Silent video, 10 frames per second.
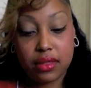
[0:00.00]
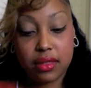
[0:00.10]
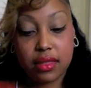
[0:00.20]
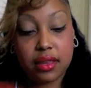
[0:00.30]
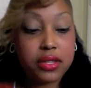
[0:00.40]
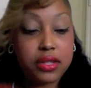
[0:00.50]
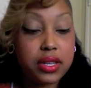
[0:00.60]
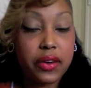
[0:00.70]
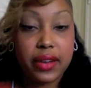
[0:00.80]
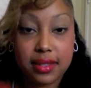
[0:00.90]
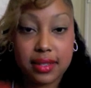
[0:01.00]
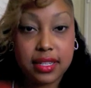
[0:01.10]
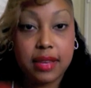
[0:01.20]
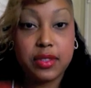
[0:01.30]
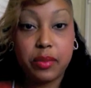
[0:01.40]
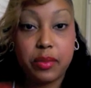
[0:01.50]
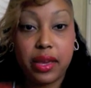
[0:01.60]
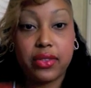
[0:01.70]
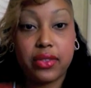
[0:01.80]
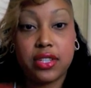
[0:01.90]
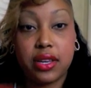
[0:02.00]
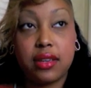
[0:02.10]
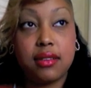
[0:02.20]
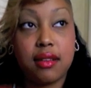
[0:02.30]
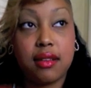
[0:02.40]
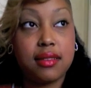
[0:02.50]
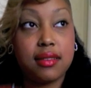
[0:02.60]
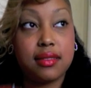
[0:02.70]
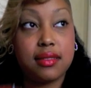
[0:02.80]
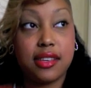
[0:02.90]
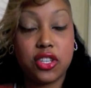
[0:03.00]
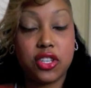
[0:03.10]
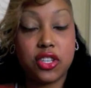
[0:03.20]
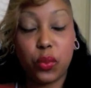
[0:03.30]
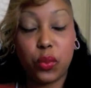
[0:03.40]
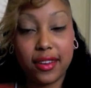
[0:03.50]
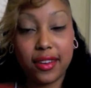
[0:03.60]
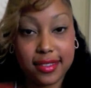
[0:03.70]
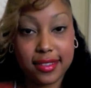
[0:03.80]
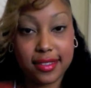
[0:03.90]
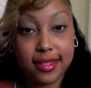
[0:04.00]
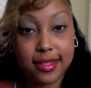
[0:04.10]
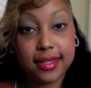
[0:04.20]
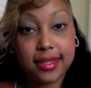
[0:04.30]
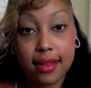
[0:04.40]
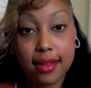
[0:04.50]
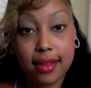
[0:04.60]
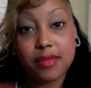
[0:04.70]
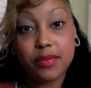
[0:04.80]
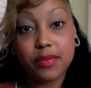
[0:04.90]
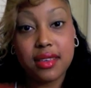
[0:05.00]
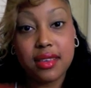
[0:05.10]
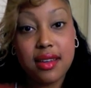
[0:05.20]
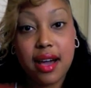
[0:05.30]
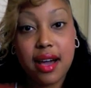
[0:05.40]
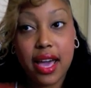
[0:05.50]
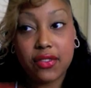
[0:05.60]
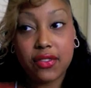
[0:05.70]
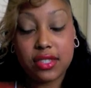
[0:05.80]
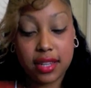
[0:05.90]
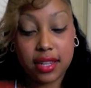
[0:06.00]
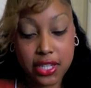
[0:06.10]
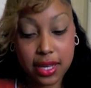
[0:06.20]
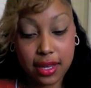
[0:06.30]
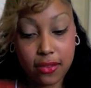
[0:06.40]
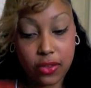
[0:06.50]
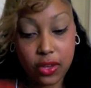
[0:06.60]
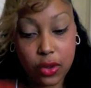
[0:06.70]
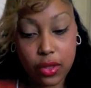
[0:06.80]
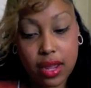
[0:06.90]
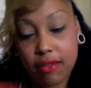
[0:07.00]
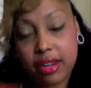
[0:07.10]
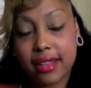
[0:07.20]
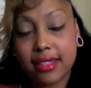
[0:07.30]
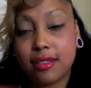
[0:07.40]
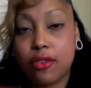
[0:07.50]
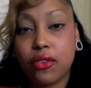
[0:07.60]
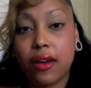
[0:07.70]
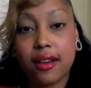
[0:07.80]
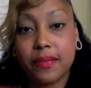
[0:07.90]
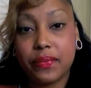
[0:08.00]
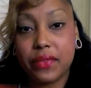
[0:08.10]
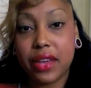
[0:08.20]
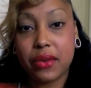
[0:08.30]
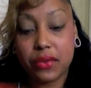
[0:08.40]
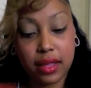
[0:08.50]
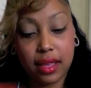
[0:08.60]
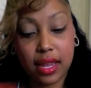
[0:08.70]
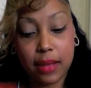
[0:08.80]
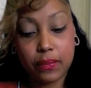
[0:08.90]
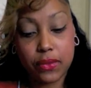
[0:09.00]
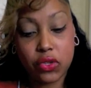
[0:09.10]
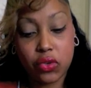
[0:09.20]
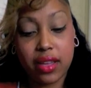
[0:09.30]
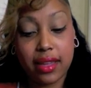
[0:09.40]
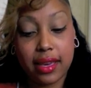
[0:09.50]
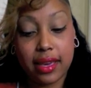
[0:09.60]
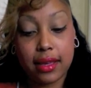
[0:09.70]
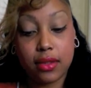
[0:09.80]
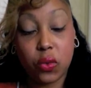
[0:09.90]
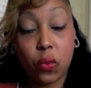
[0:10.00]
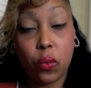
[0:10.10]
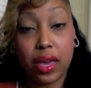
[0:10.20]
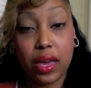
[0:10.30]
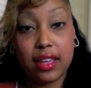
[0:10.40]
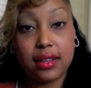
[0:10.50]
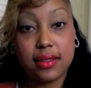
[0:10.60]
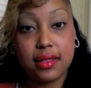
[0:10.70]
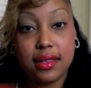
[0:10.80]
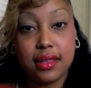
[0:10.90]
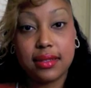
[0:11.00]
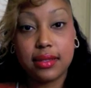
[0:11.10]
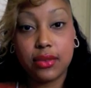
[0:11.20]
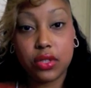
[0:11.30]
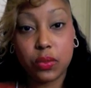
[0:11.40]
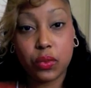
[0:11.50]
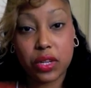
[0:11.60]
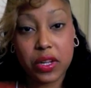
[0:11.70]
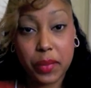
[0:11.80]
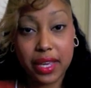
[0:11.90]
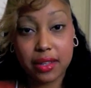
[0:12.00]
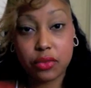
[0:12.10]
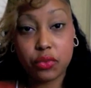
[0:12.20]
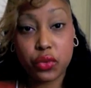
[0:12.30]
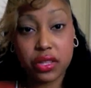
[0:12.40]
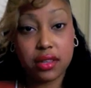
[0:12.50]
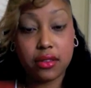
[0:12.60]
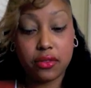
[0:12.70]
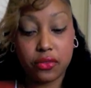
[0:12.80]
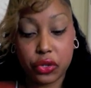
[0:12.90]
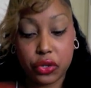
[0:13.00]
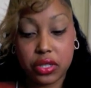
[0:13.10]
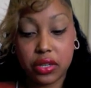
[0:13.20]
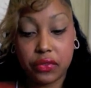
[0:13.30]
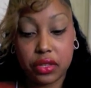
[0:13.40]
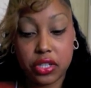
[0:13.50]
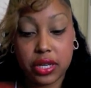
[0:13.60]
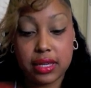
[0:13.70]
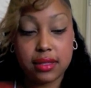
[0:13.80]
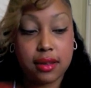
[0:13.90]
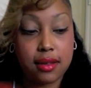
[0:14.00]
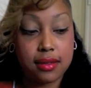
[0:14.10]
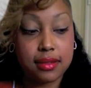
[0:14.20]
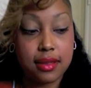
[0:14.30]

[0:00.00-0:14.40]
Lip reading: their sorry-ass attempt to make the Chucky dolls, it's just what it is. It's a sad attempt. I haven't seen a Chucky figure that I've liked so far. Not really. And I'm trying like hell to wait to see if someone can make a really good version of the Chucky dolls.